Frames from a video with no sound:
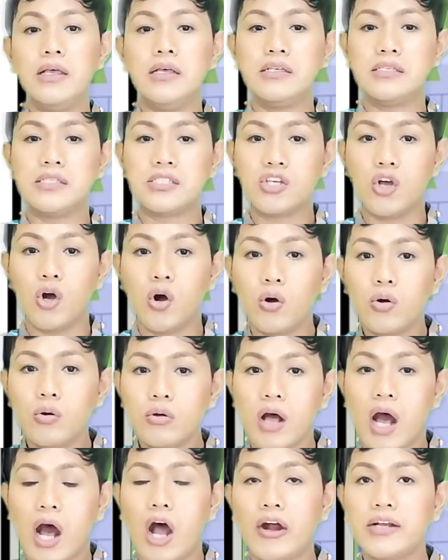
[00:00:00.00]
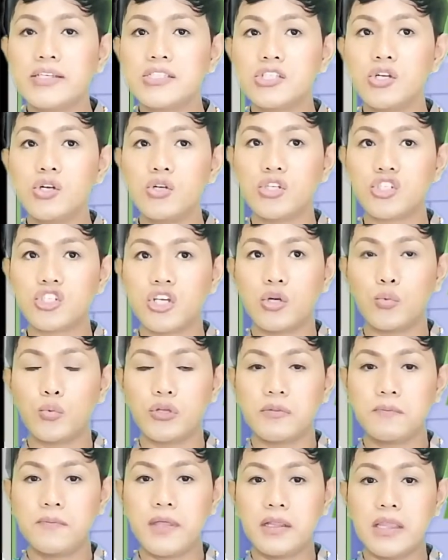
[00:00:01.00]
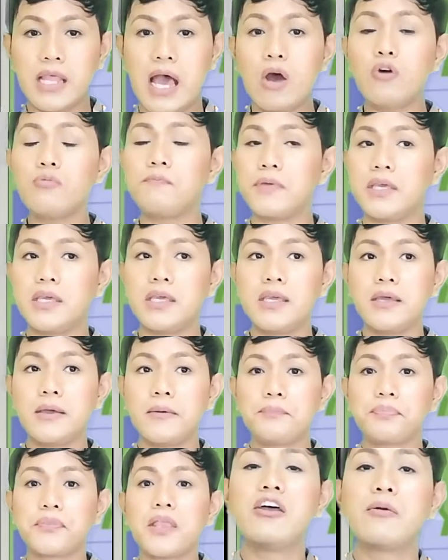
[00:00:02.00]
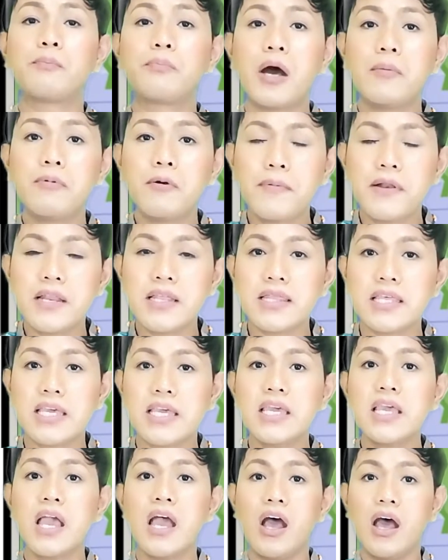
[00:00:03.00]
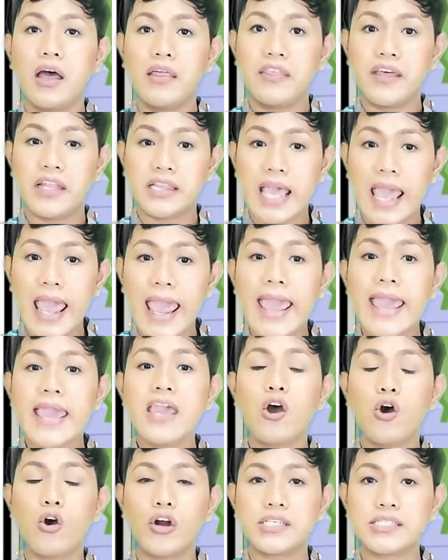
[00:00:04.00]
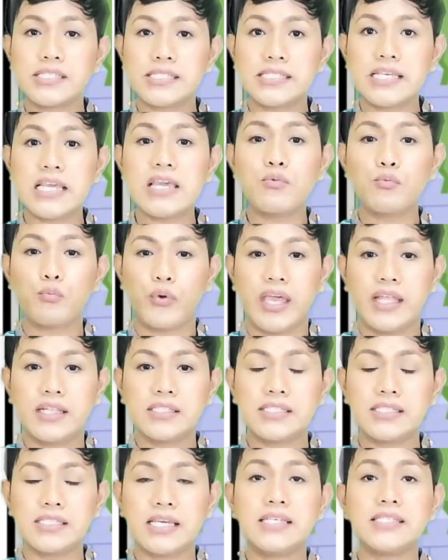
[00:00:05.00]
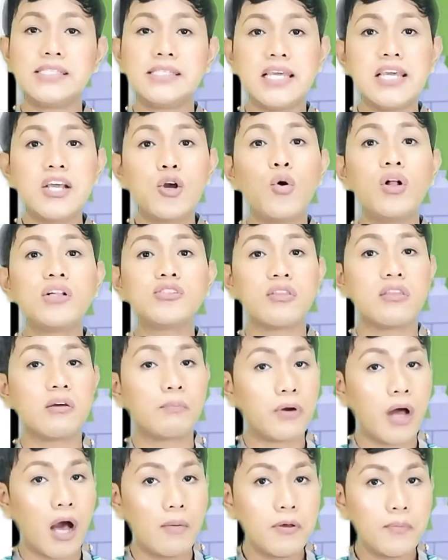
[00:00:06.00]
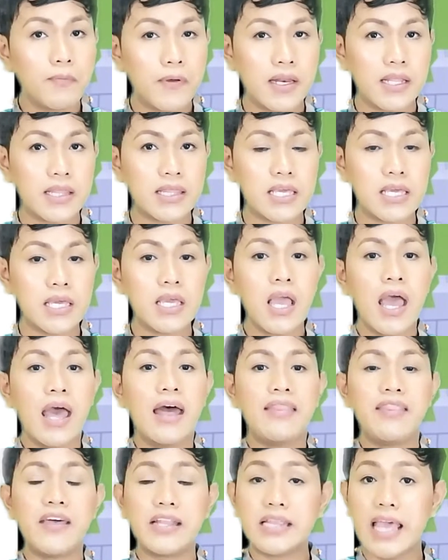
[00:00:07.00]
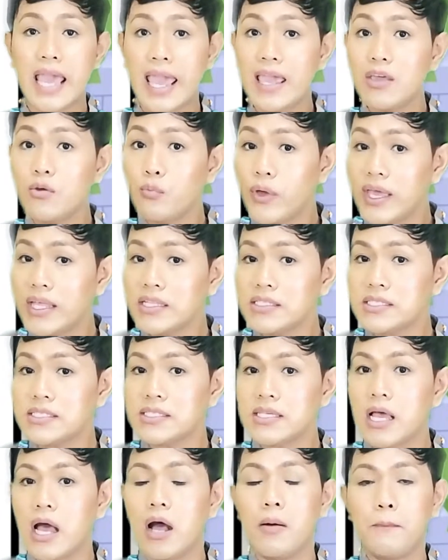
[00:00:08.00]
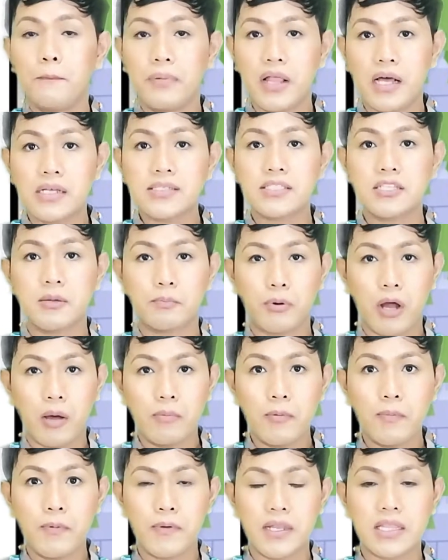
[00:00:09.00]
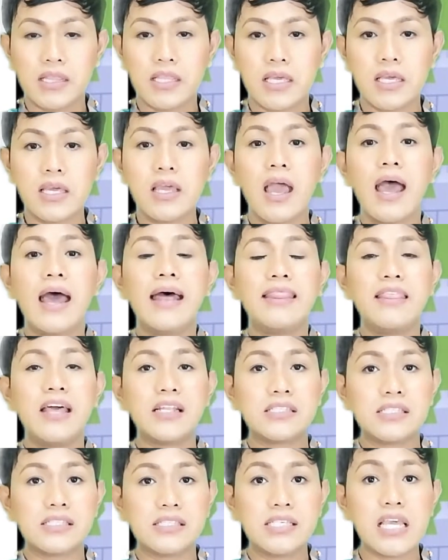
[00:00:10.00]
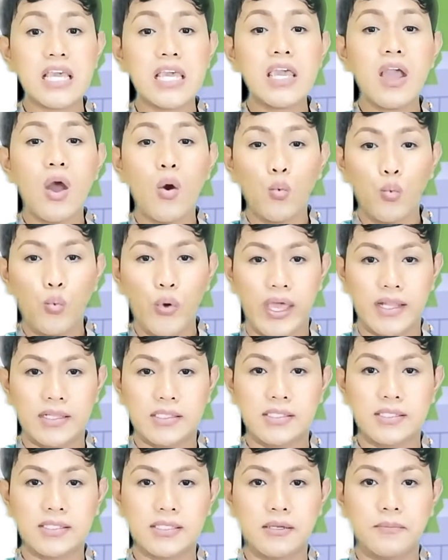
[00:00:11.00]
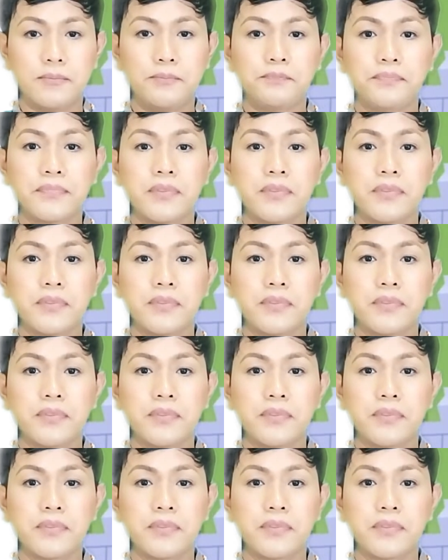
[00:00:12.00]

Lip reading: So, our solution would now be the probability that A or C wins is equal to the probability that A wins plus the probability that C wins.